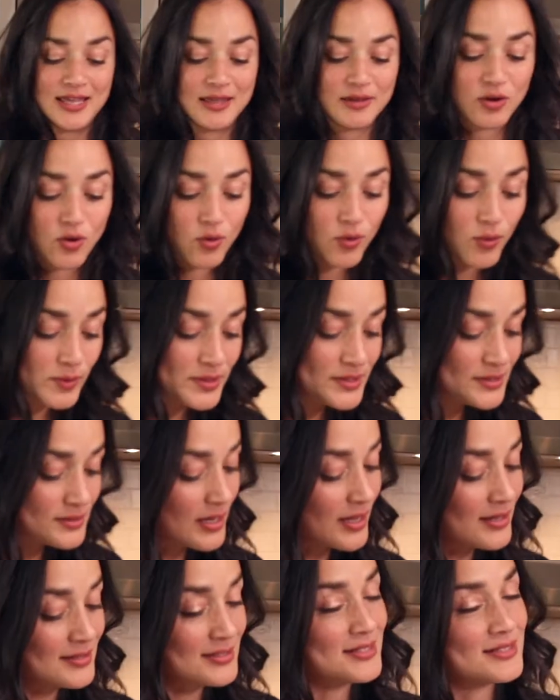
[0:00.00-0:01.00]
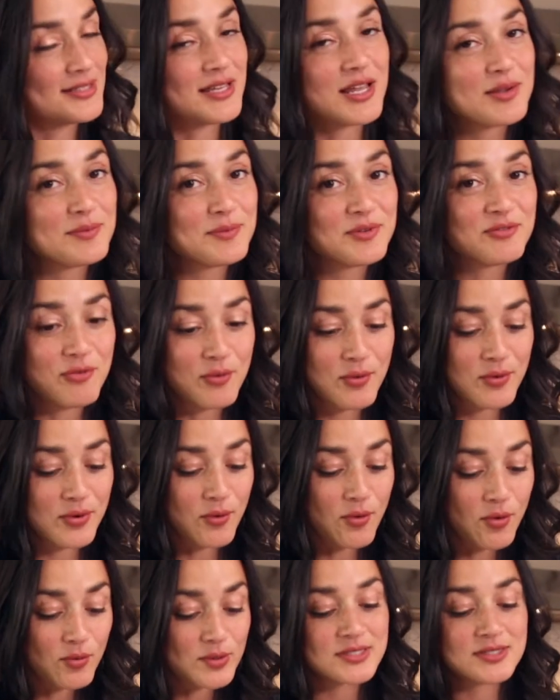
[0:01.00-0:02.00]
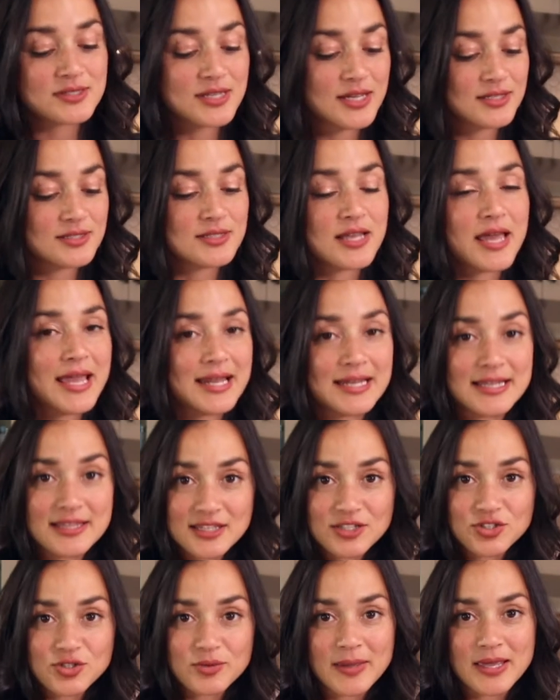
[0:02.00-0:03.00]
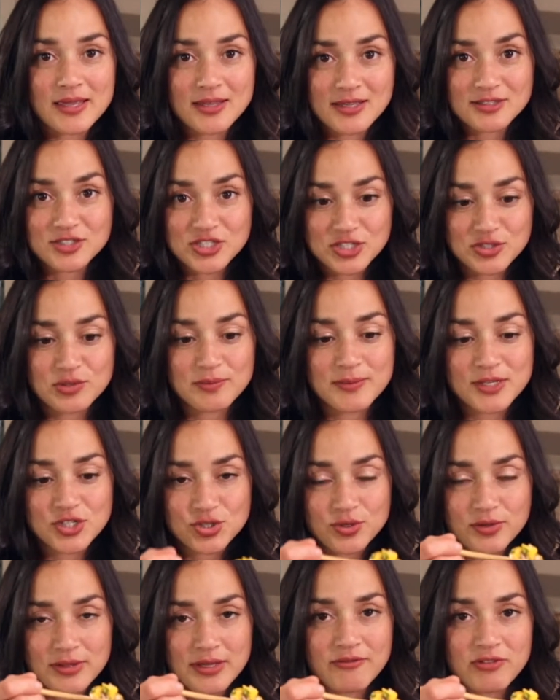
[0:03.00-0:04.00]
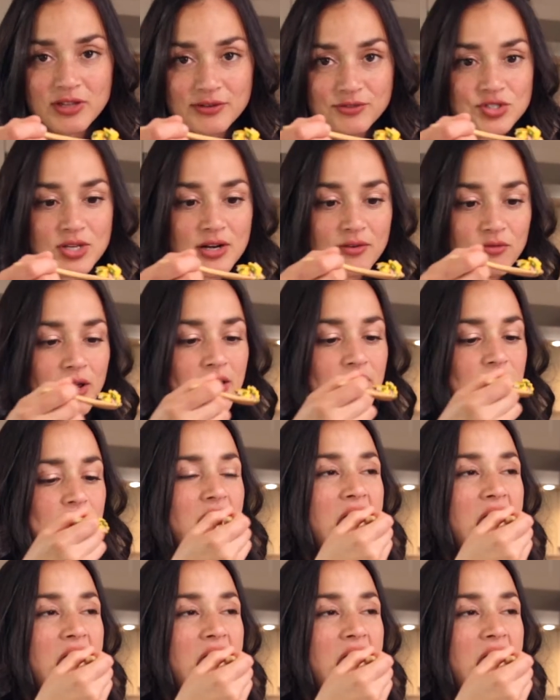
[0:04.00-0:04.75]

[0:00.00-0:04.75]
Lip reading: Always, as I said before, always taste anything you're making just to make sure the flavors are right.